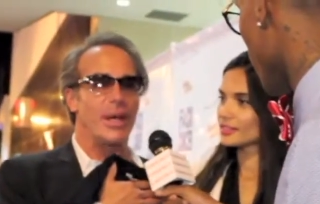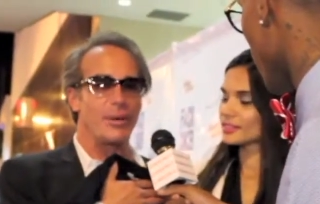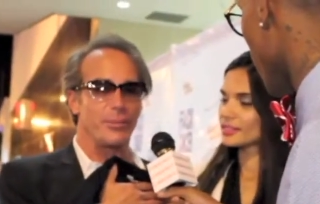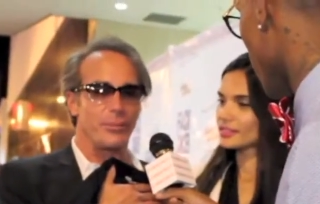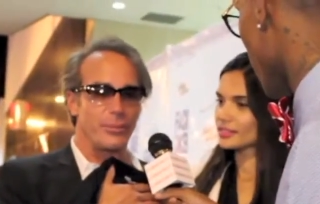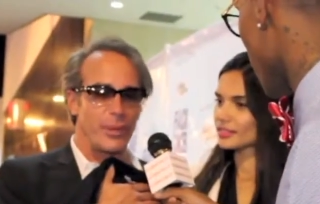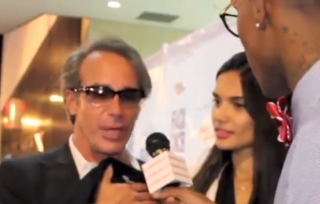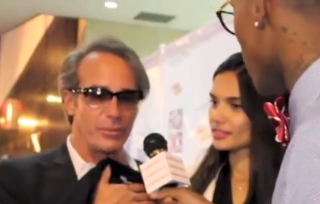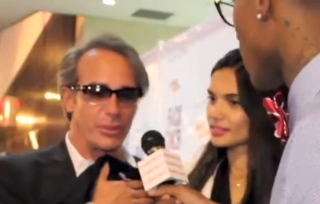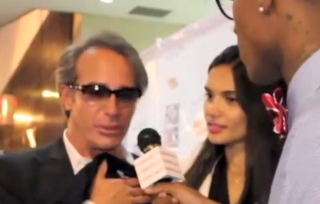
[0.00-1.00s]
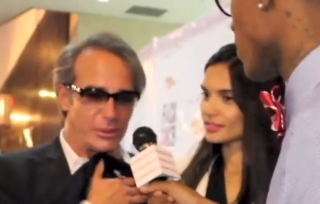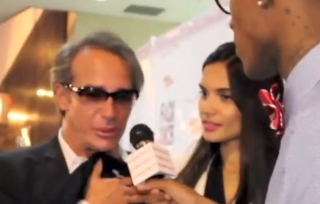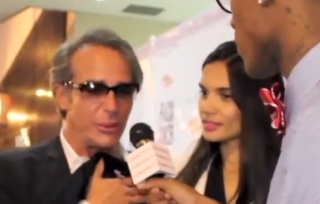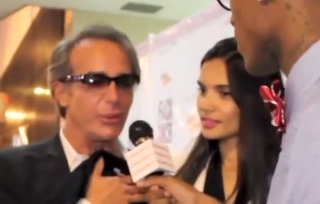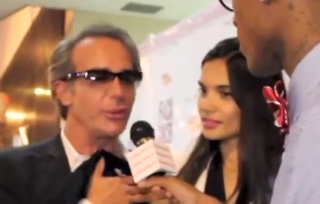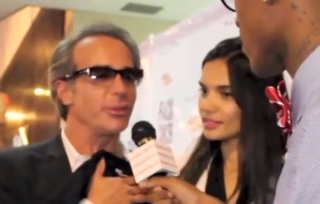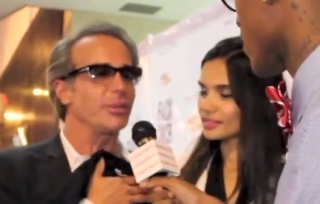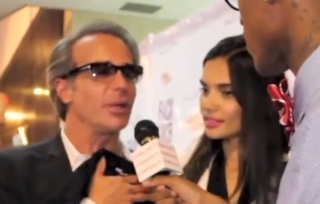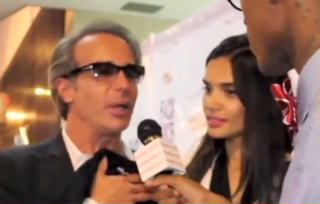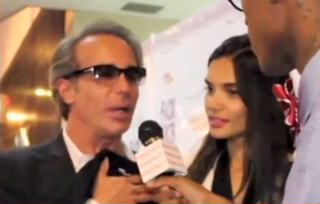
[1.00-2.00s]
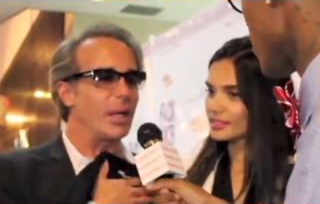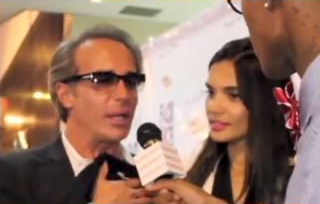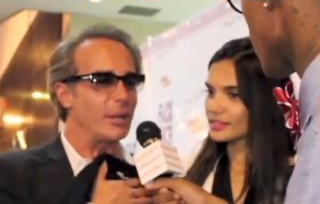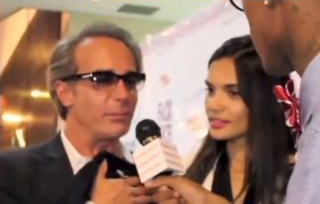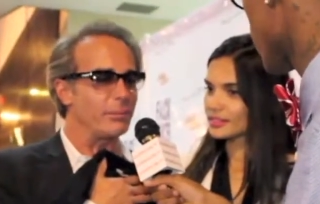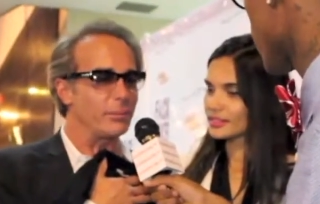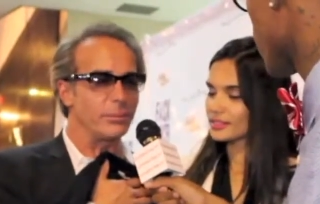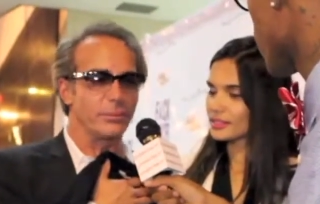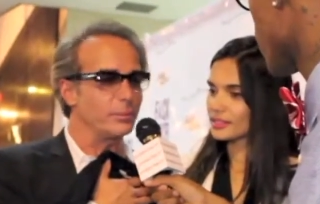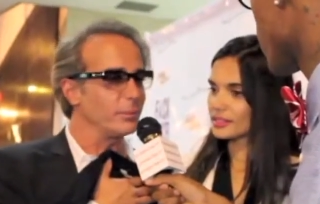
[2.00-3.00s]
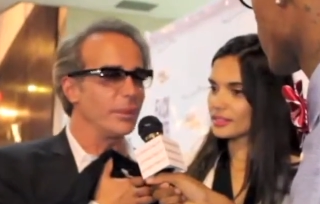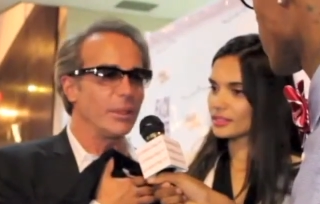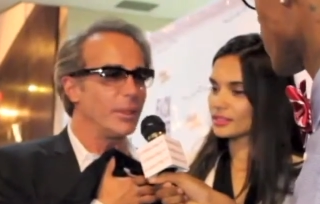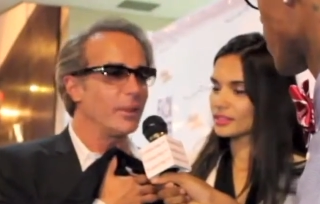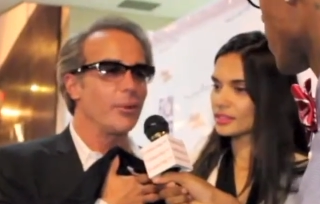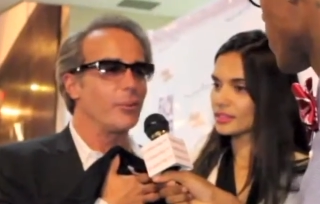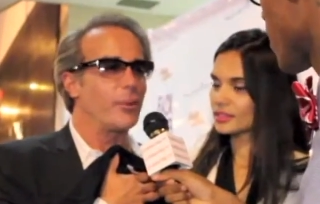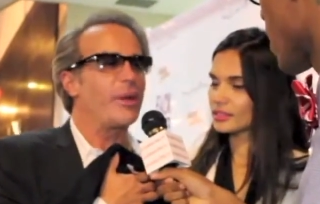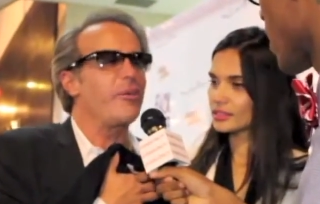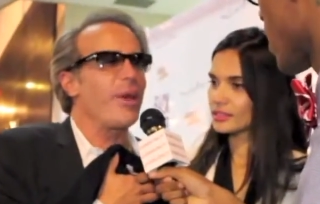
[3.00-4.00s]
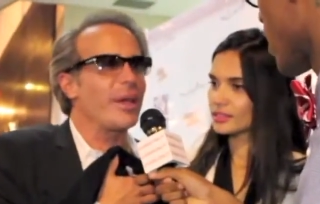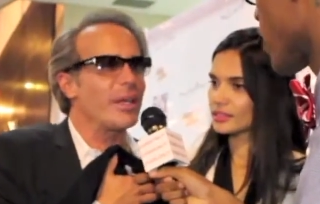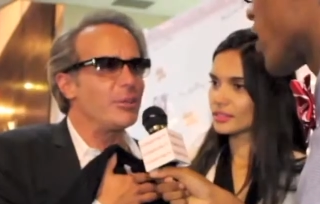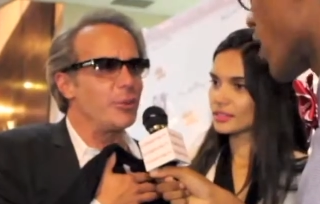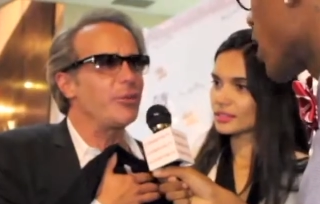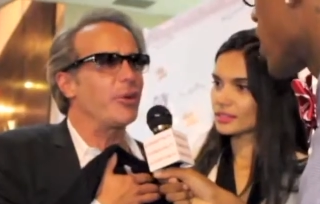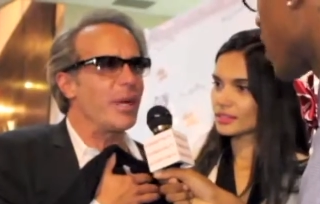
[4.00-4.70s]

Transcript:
Speaker 1: I'm, I'm concerned, I am. Whatever I can do for